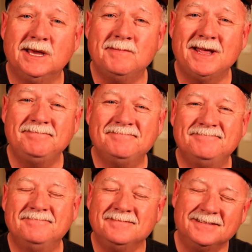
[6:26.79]
Amen.
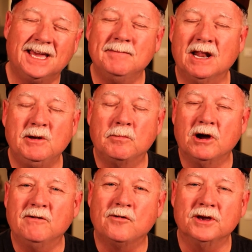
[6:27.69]
Amen. Let me
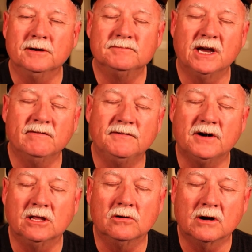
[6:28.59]
pray for you. Dear Heavenly
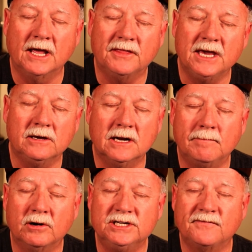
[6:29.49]
Father, Lord, I thank you and I
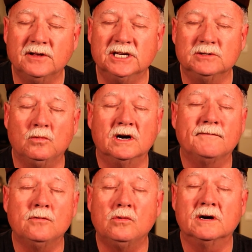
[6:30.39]
praise you for this
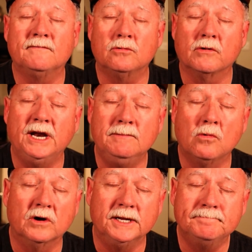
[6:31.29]
wonderful, wonderful rainy
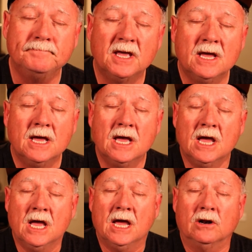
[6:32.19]
morning.
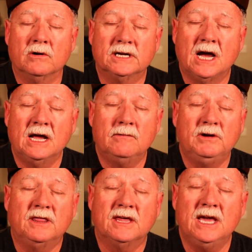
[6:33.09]
And Lord God,
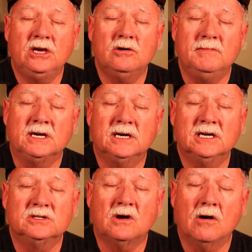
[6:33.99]
we thank you
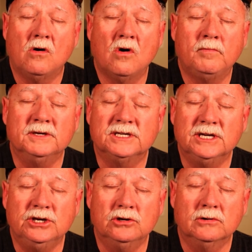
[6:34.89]
because our hope is
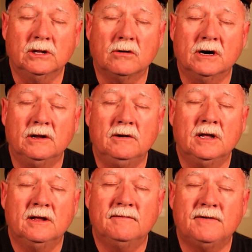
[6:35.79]
in you. And Lord, and
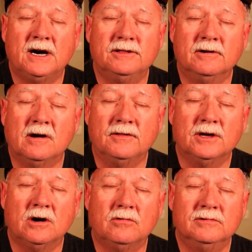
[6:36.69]
Father,
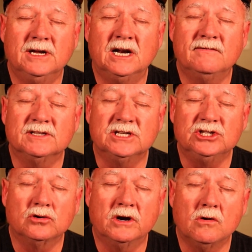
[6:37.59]
although none of us
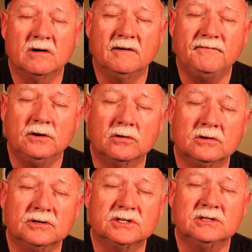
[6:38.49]
enjoy going to
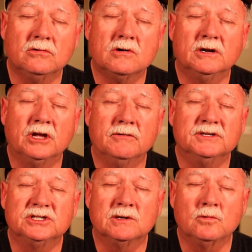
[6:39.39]
funerals, Lord, there
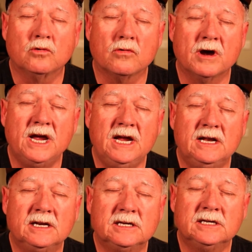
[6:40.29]
is some
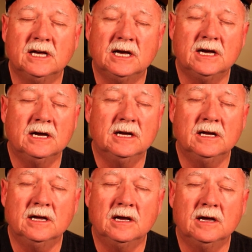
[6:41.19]
great uh,
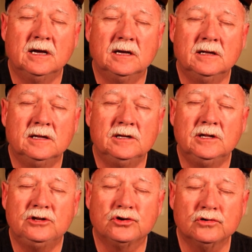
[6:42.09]
uh,
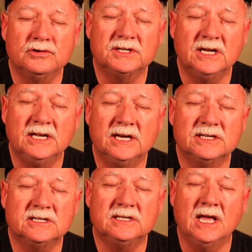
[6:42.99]
truths in
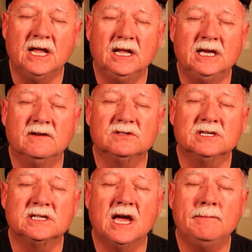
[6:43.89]
this that it gives
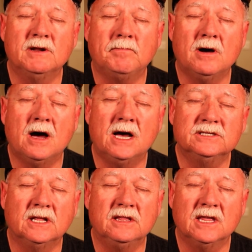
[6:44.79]
us time to
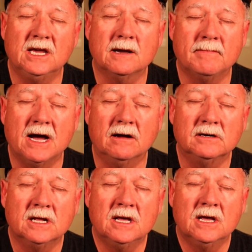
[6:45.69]
pause and think
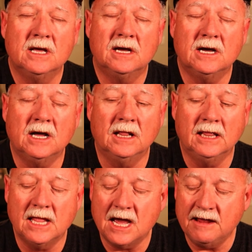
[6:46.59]
about uh,
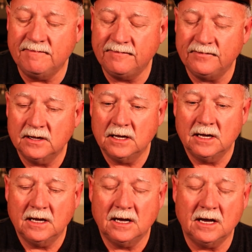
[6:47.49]
life
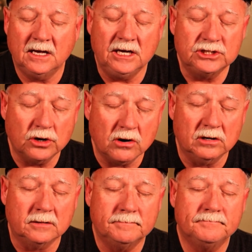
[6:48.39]
uh,
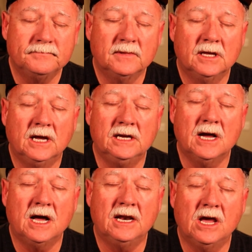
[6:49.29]
eternal. And
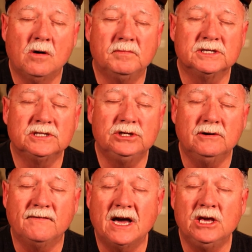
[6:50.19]
God, help us
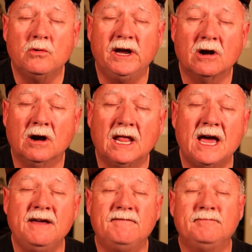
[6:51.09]
to evaluate our
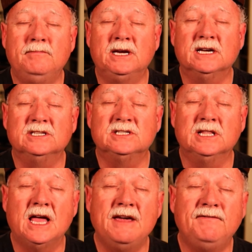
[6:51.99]
life because
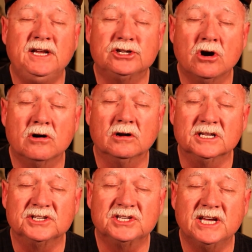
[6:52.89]
life
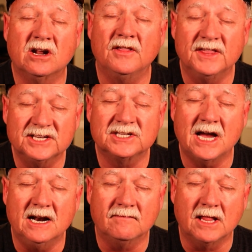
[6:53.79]
eternal is set on this
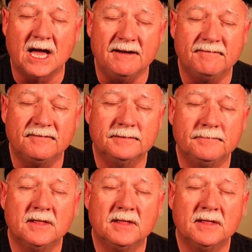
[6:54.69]
side of life.